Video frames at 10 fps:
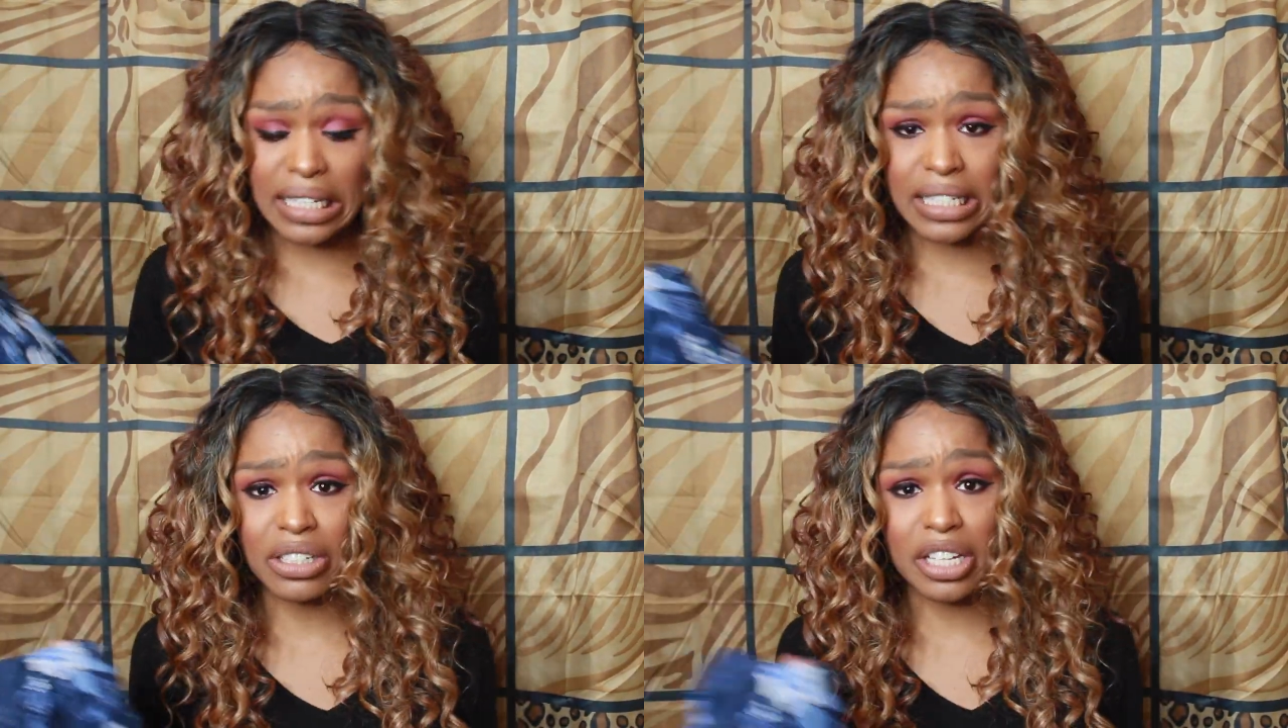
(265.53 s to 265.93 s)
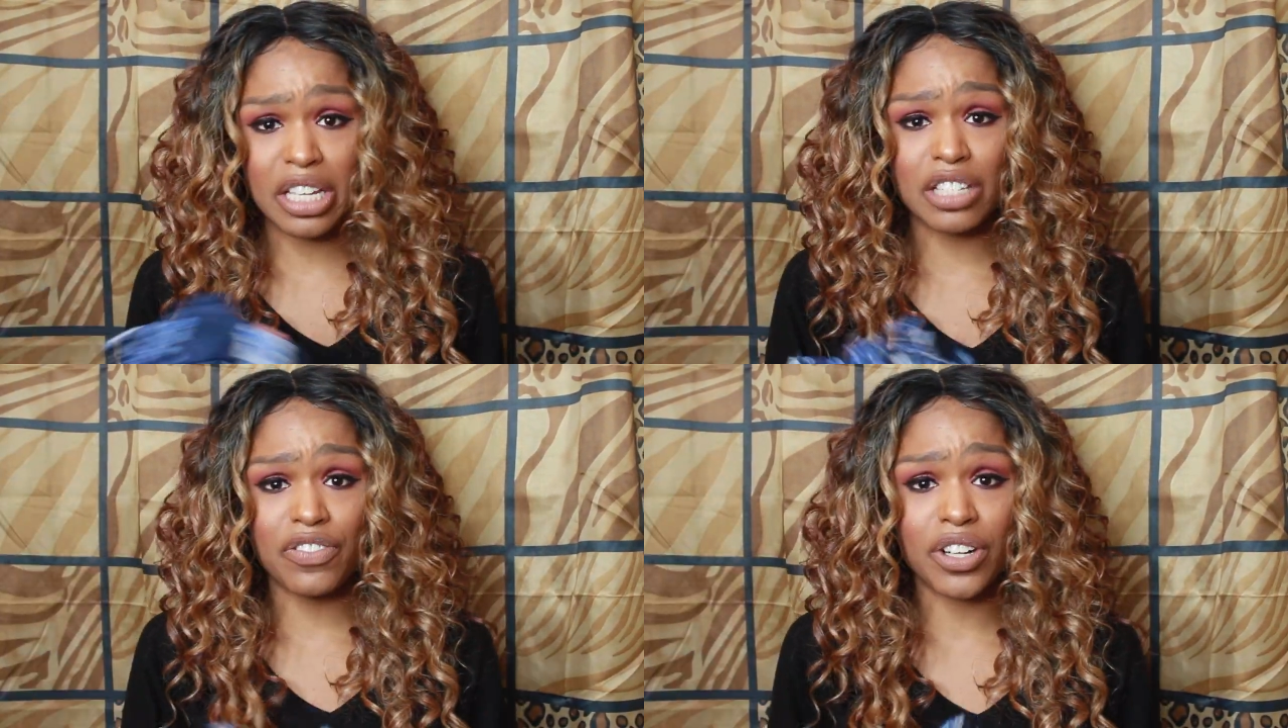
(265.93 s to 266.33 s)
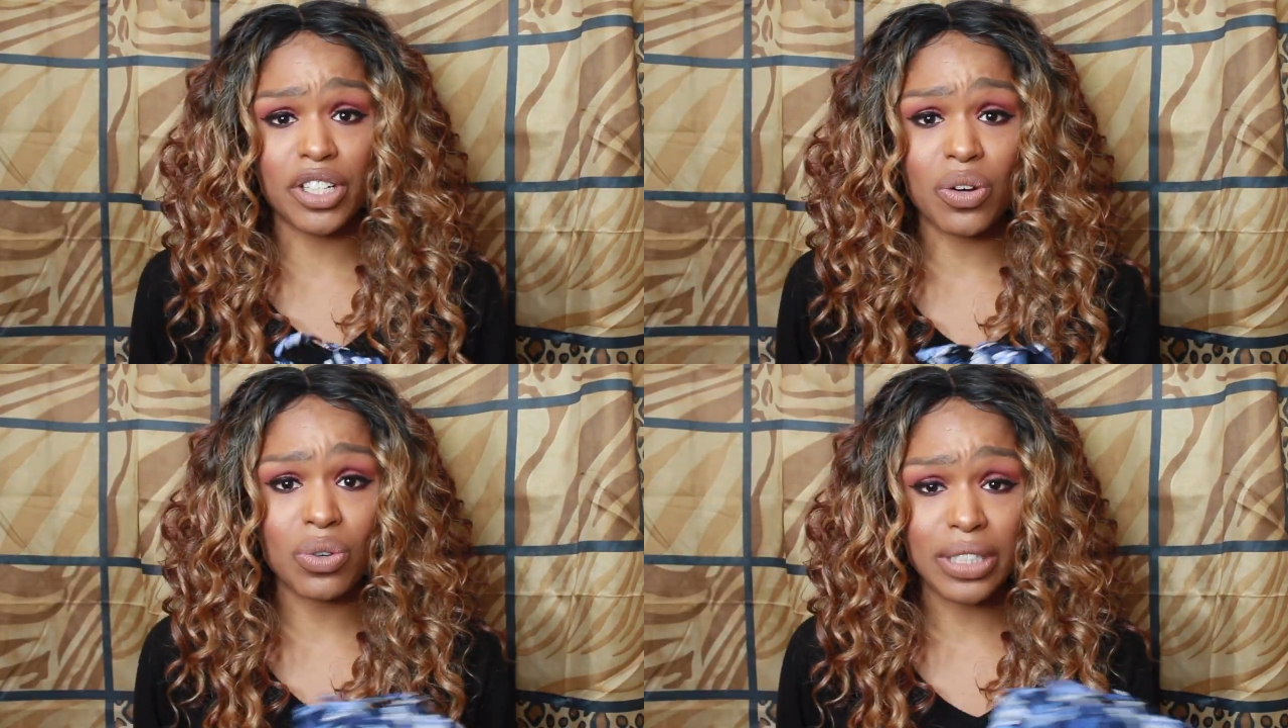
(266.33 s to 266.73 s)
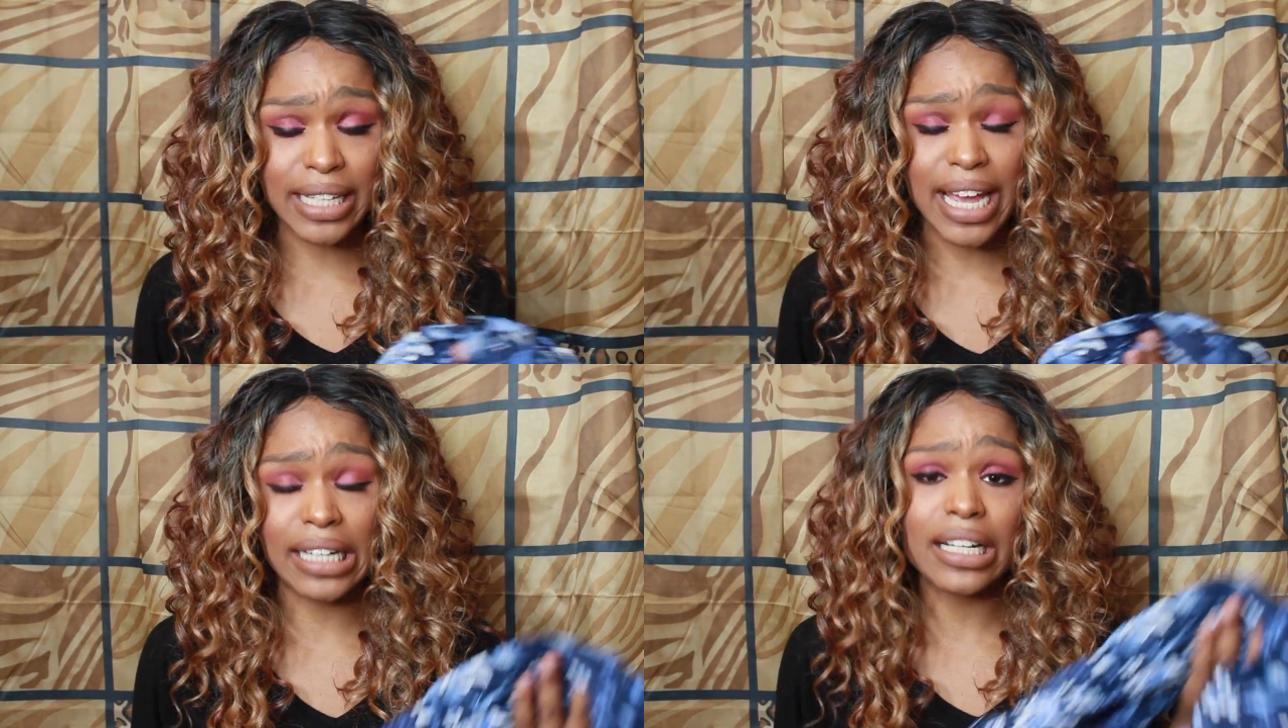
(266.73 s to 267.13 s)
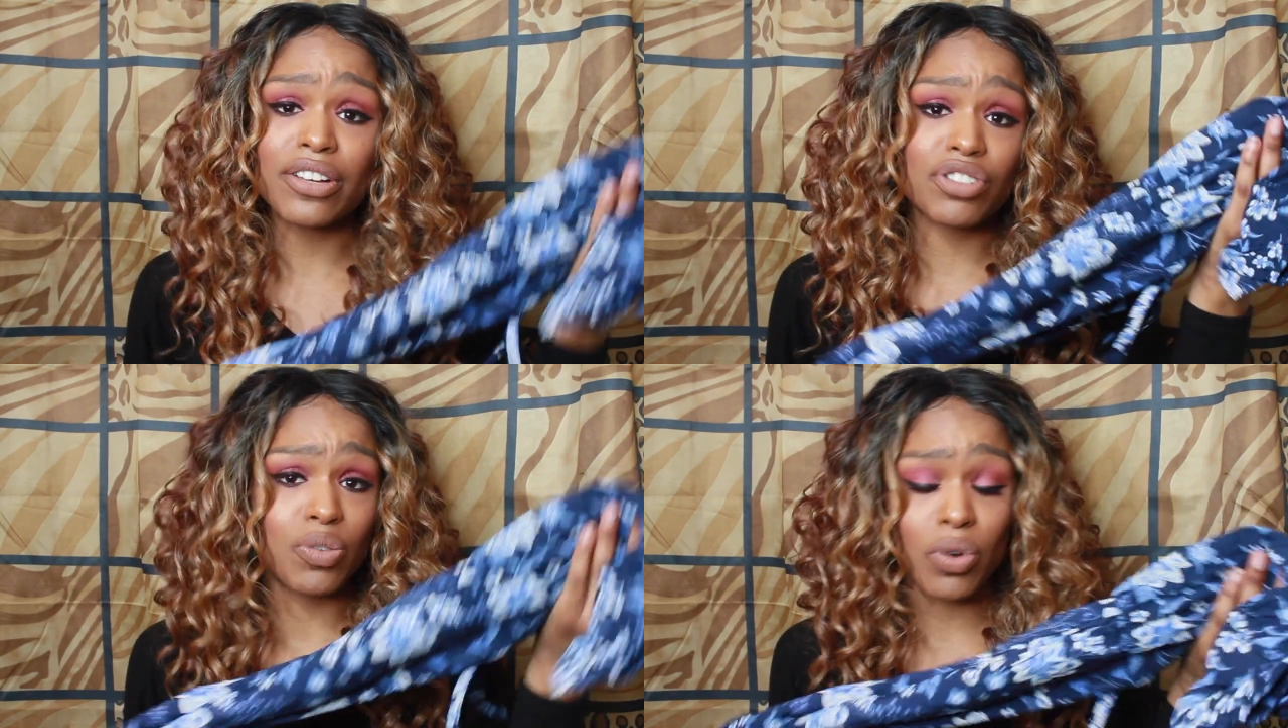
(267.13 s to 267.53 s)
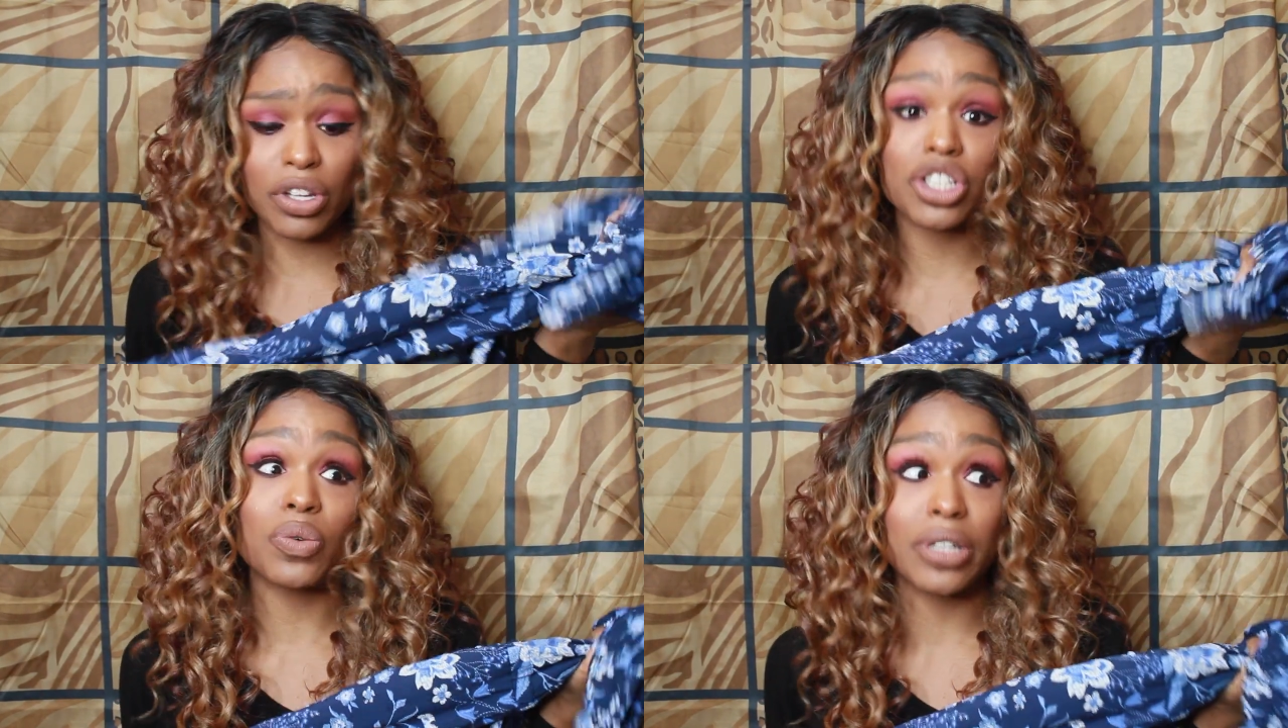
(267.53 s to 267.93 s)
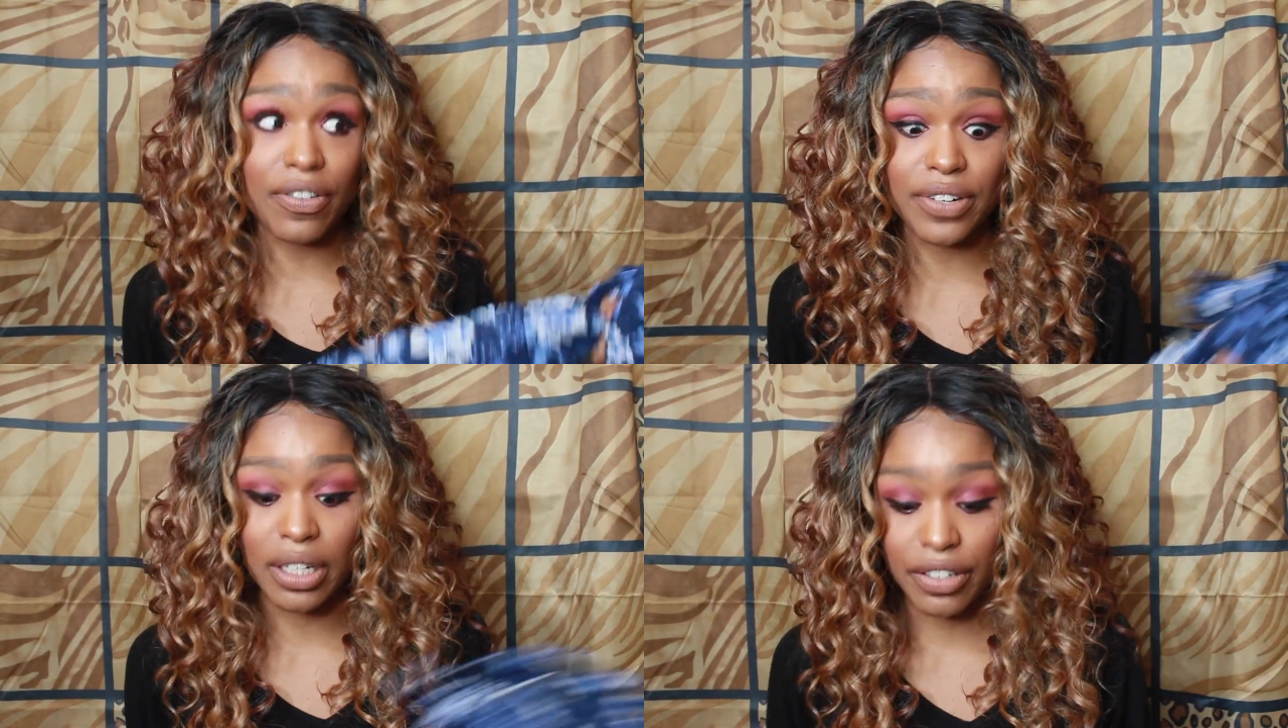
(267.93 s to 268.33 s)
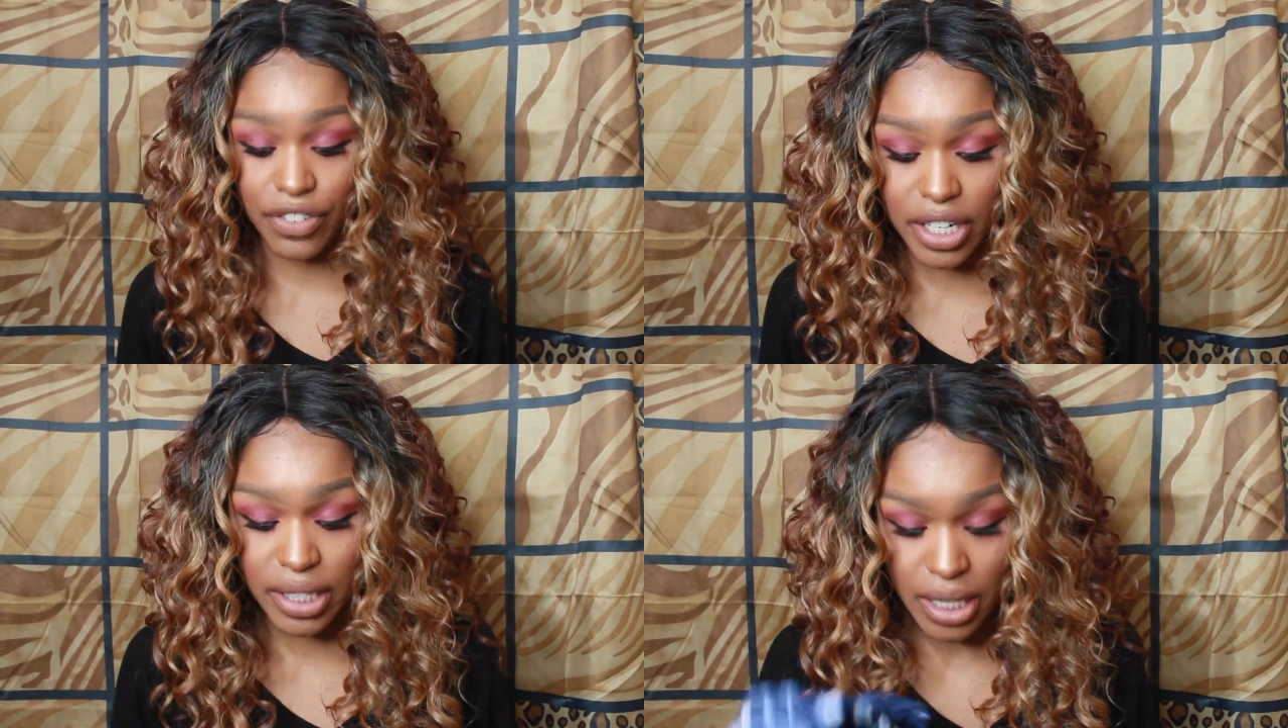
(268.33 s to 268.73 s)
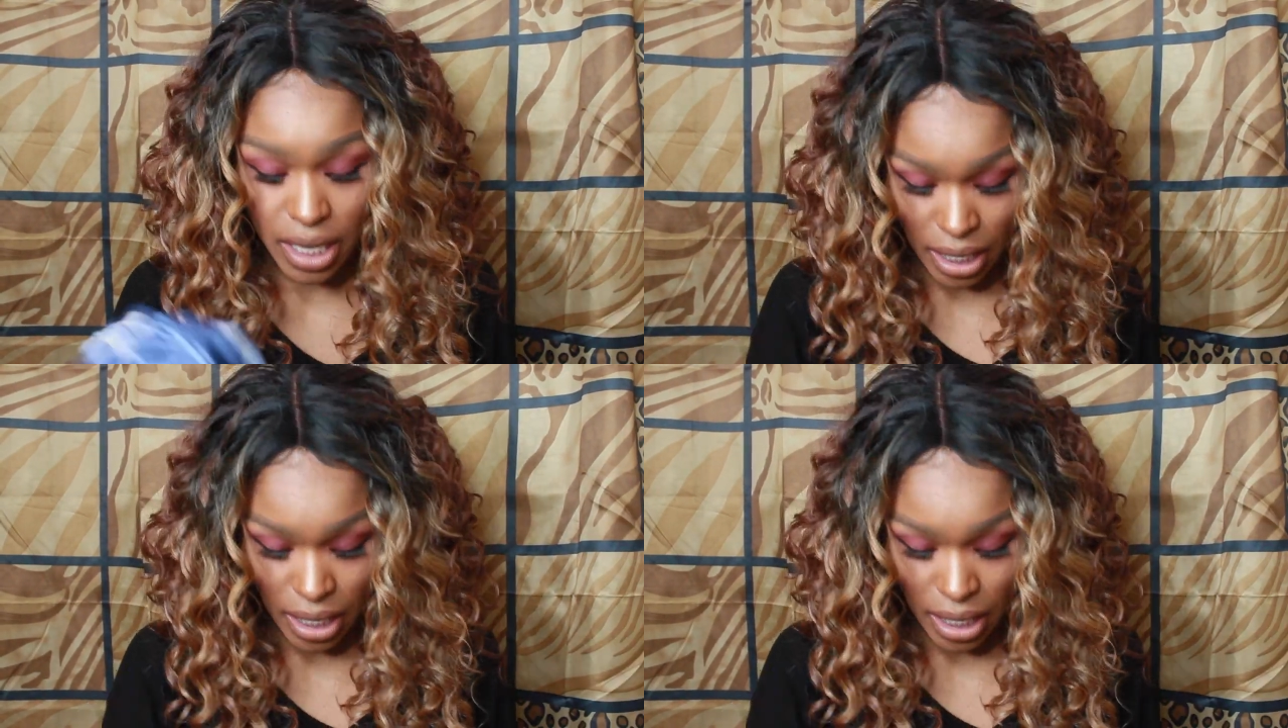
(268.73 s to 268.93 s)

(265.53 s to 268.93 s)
it still is fairly cold in Canada and if she wore this, she would definitely freeze